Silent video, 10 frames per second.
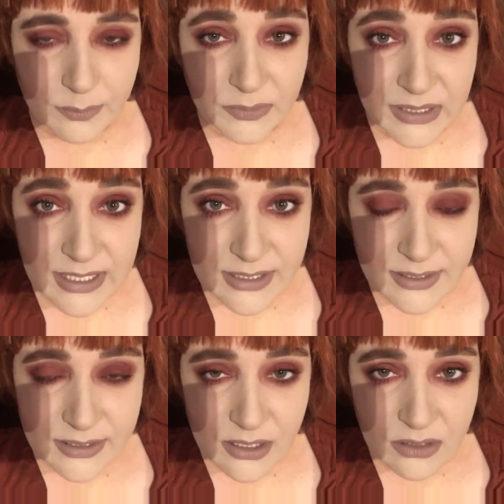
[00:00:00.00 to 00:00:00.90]

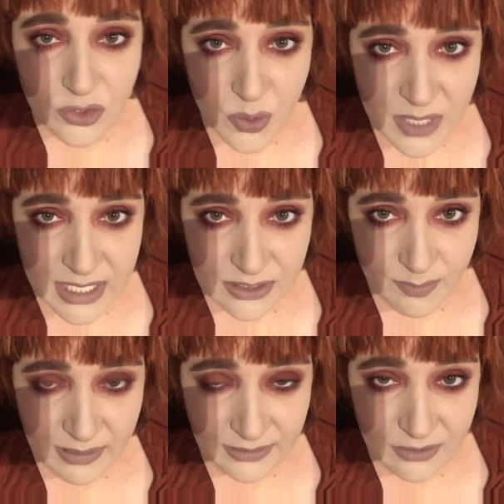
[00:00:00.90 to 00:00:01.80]
please donate to
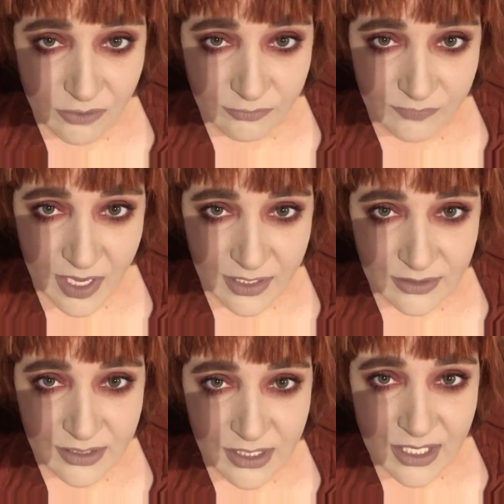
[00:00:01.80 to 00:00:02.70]
my legal
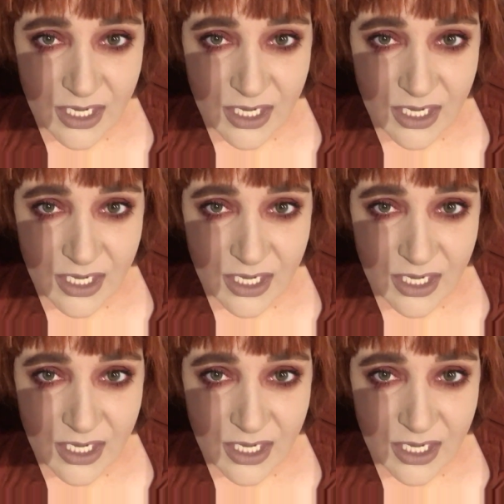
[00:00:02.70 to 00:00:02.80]
fund